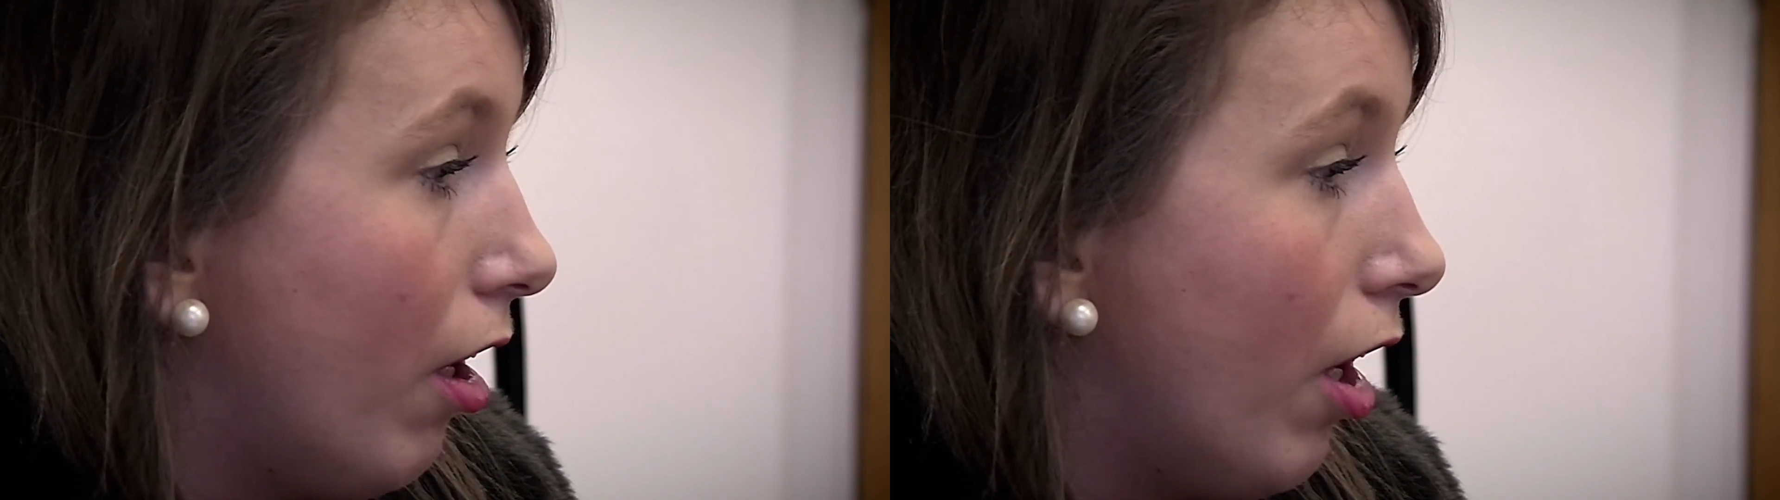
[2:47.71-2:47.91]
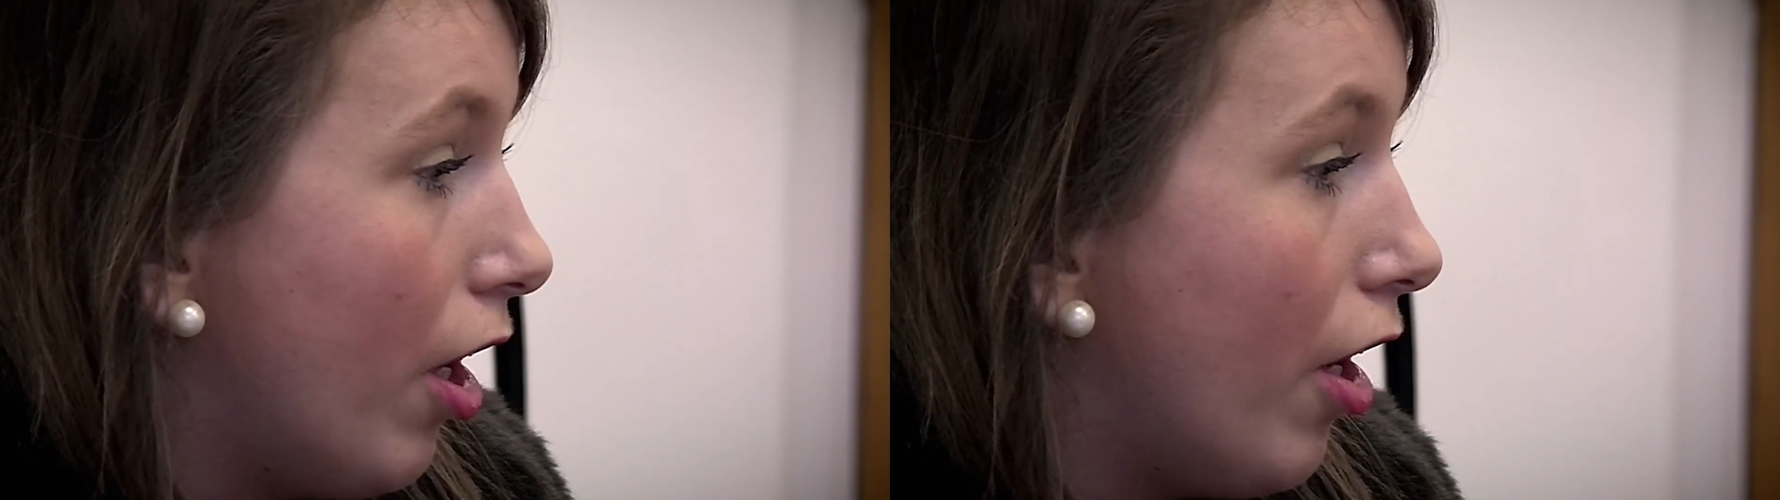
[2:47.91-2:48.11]

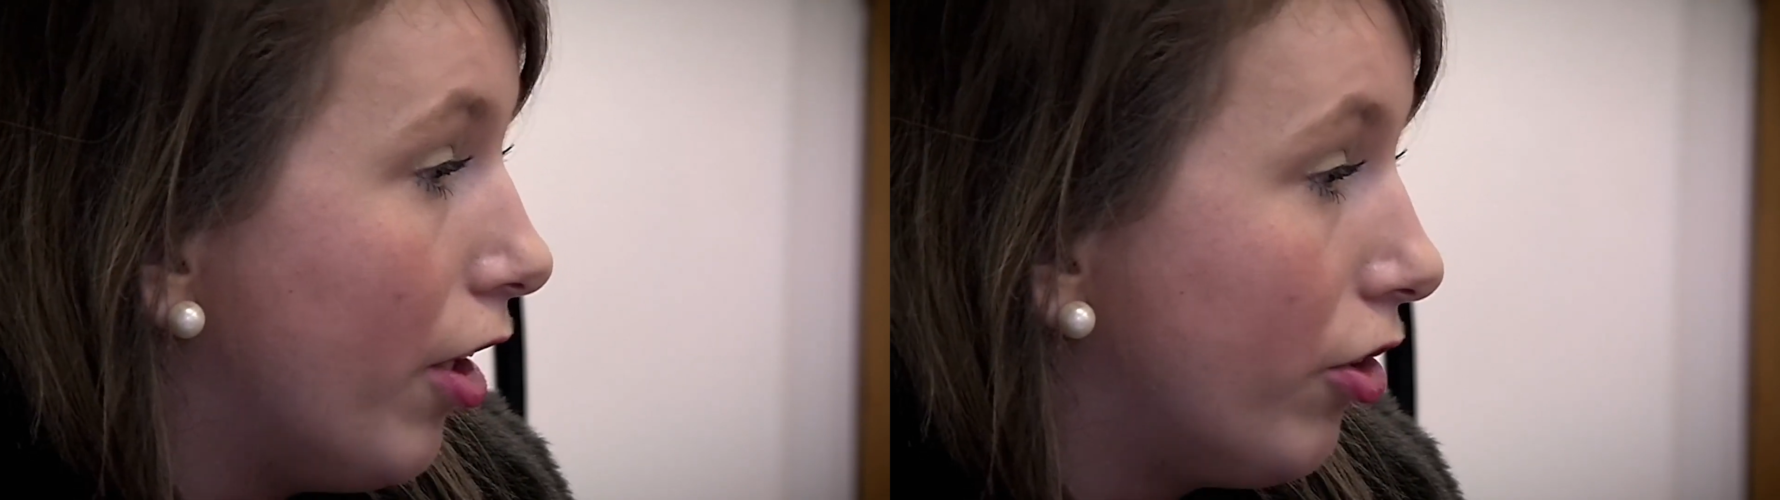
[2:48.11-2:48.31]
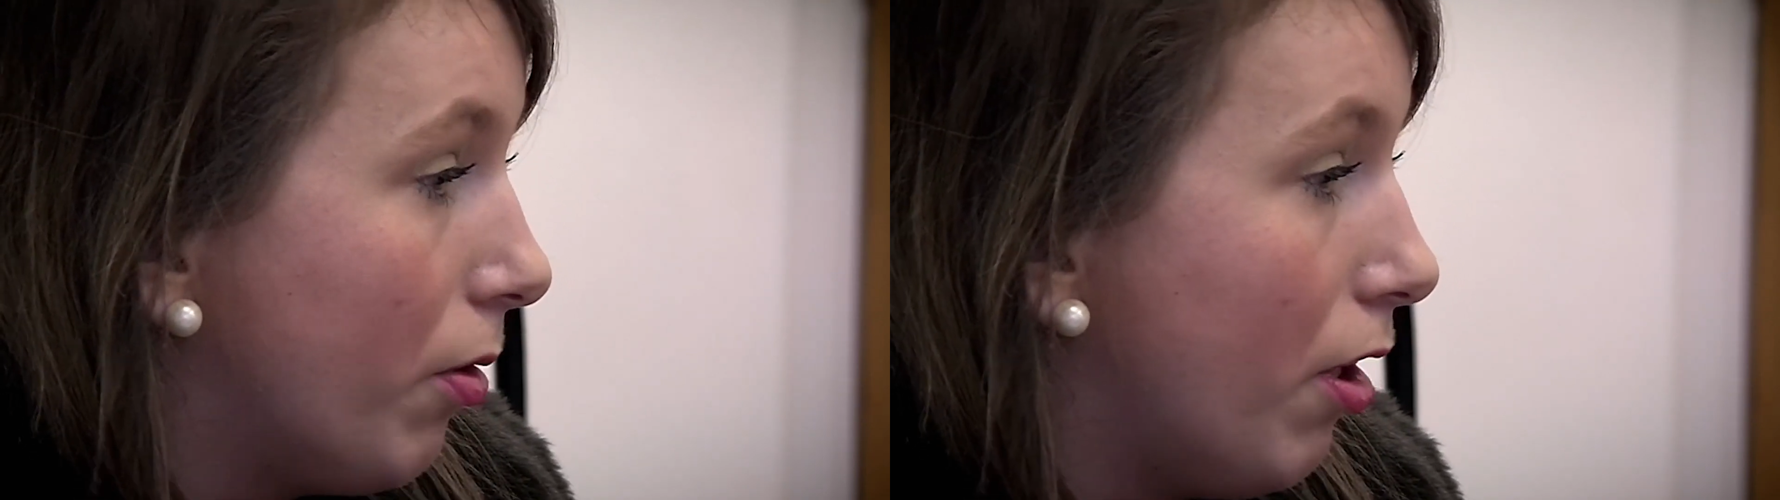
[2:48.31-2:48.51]

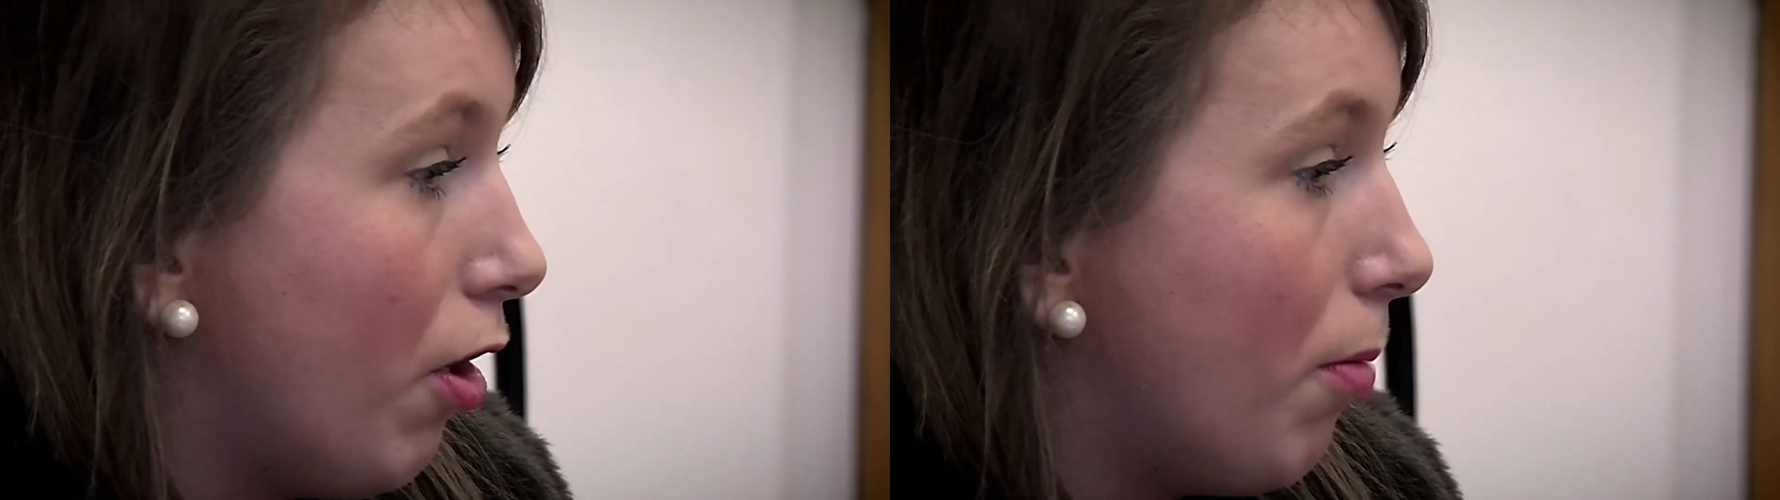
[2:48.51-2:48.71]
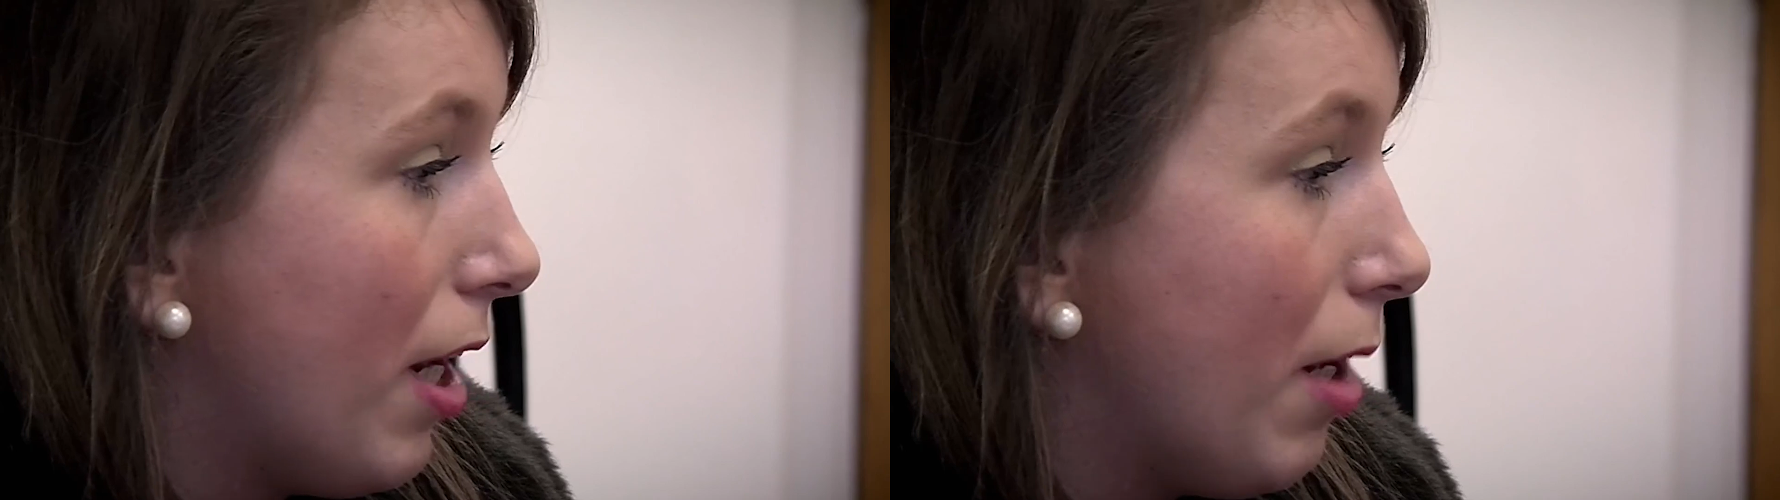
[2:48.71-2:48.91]
hurt to a
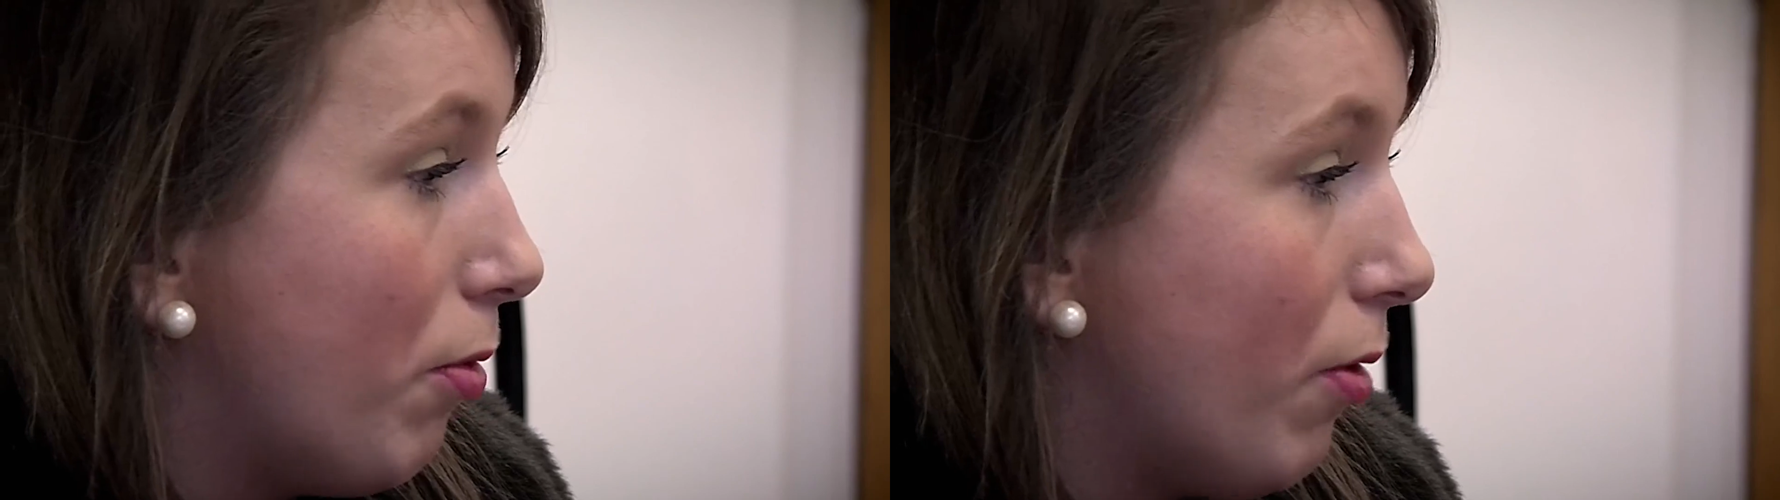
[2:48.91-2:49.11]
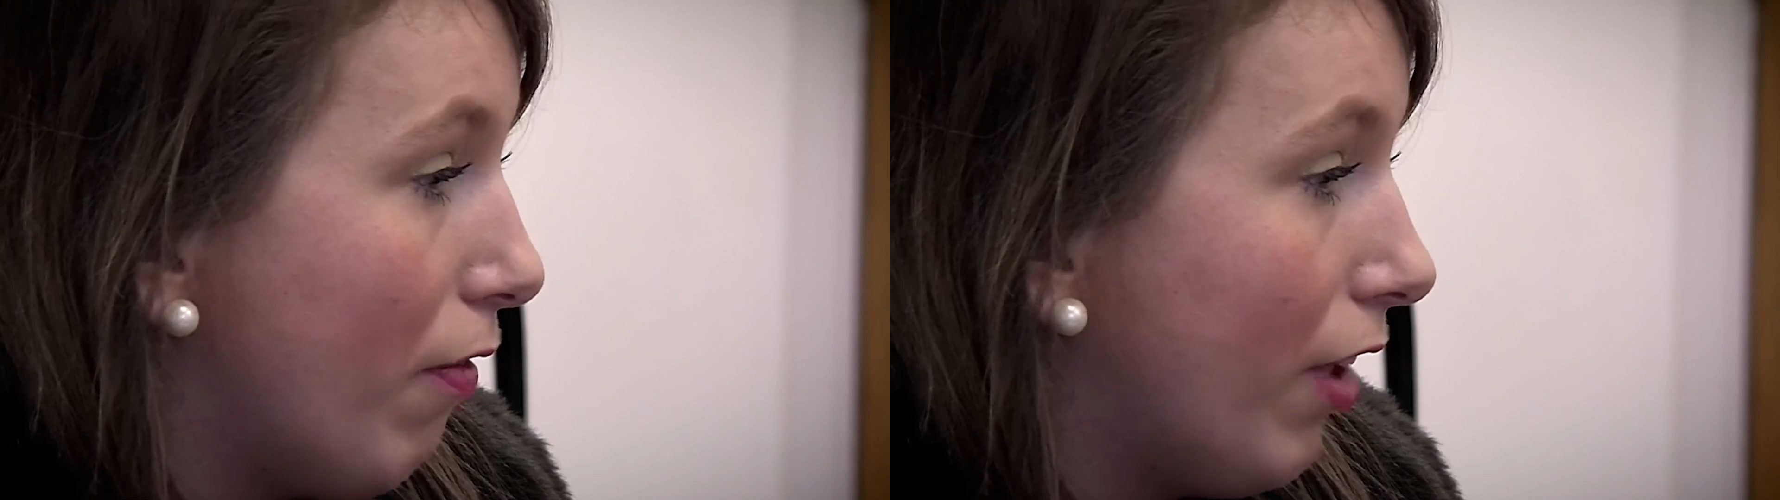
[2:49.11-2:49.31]
lot of
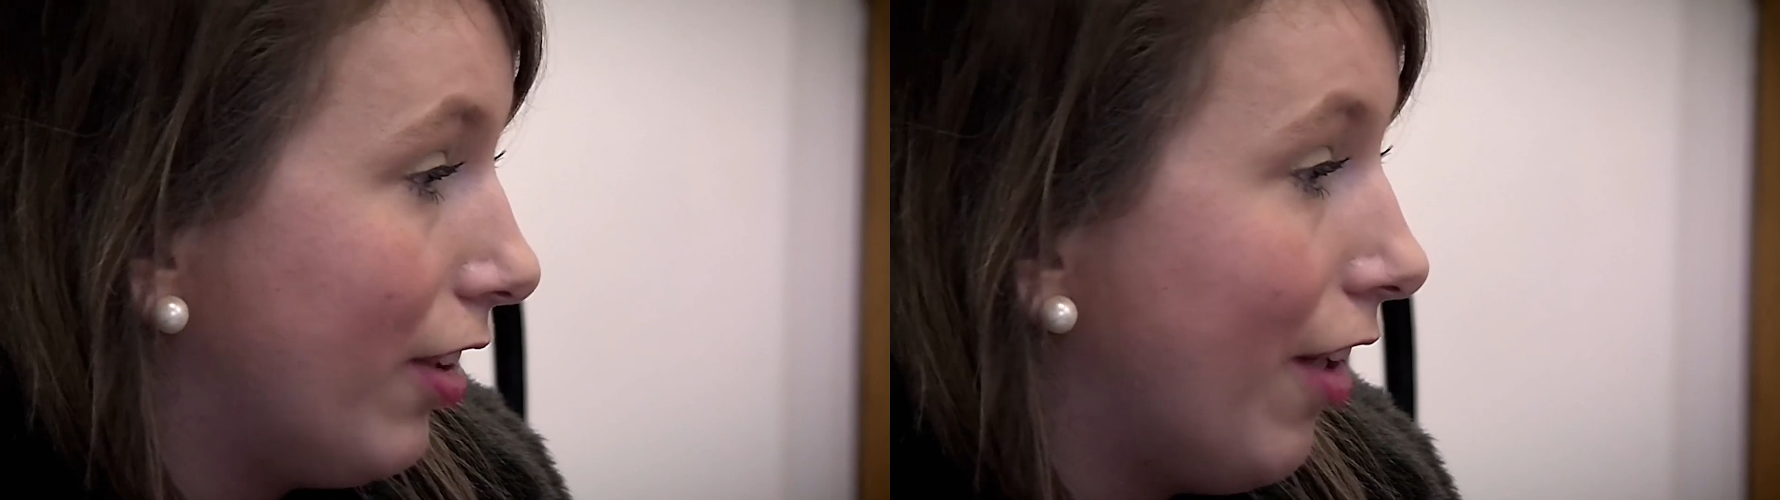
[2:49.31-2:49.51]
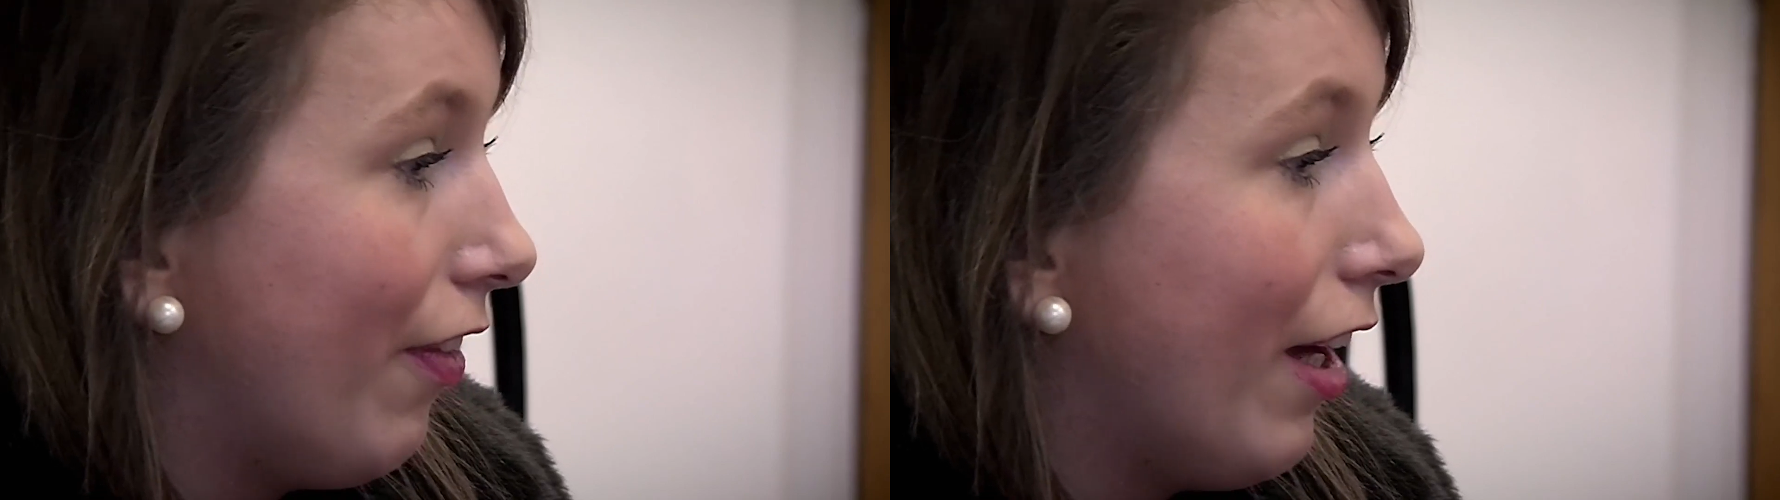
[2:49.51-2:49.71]
people if I'd
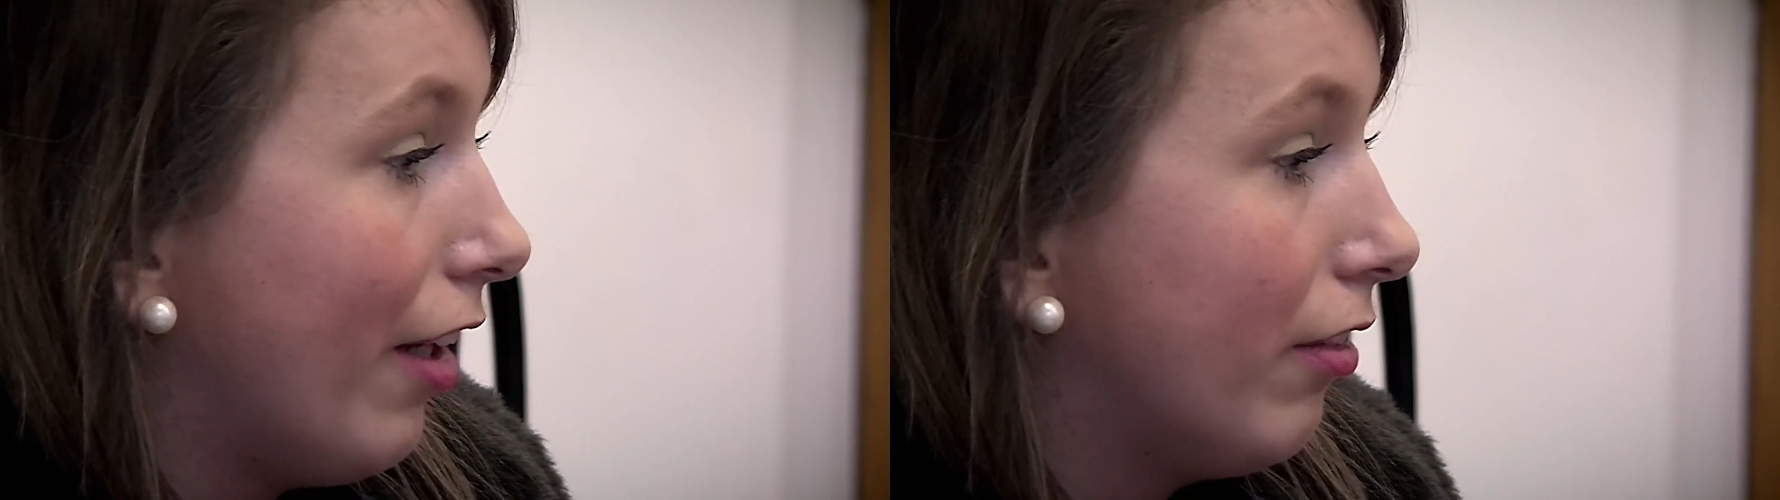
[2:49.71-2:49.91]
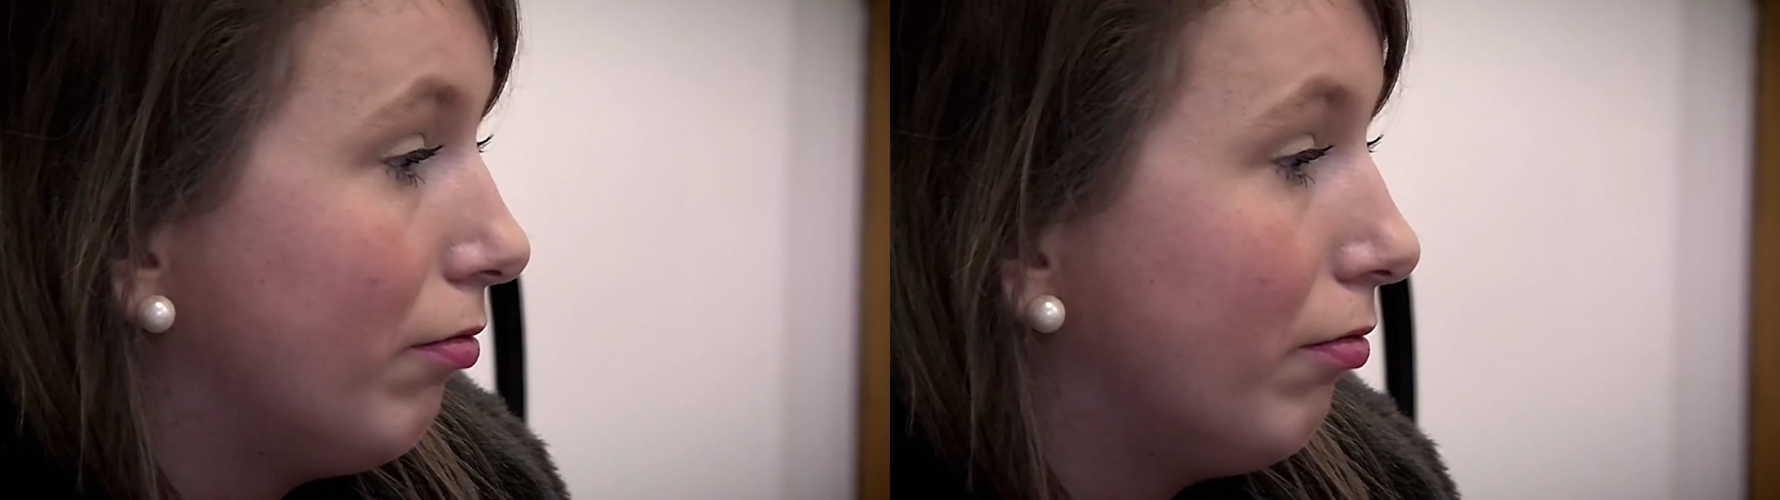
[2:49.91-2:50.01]
done that.